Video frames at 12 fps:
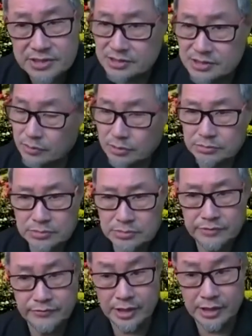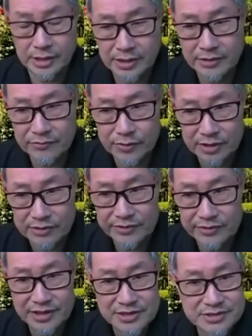I said, well, if they have
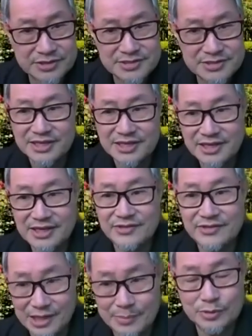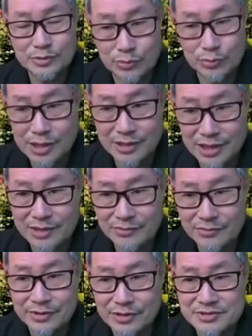qualifications, if they're able to work,
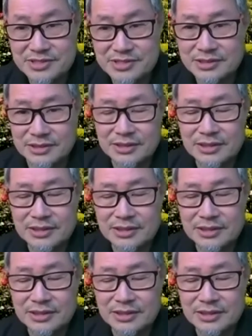we consider.